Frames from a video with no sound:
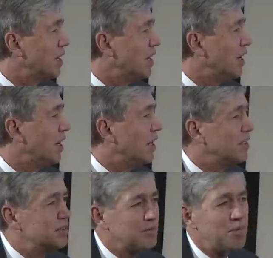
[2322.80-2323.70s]

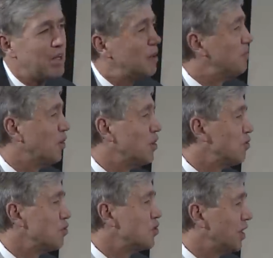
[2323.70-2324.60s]
And I'm very
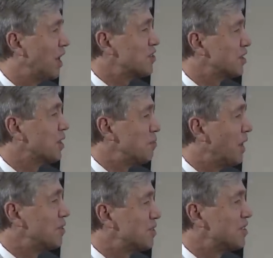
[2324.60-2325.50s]
enthusiastic
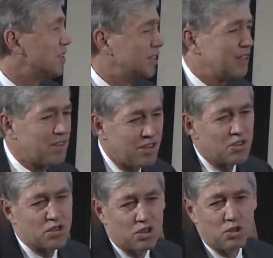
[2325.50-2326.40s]
about uh,
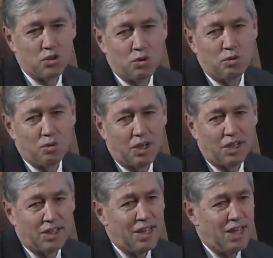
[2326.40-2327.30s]
things that you
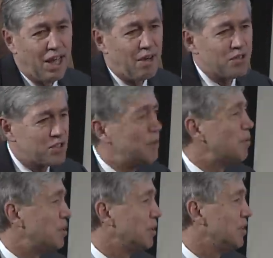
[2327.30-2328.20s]
uh, have some
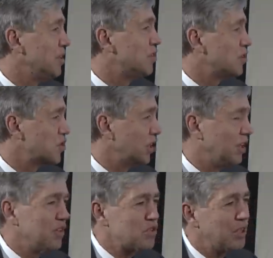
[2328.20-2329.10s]
ability to
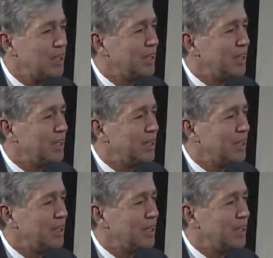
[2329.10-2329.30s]
change.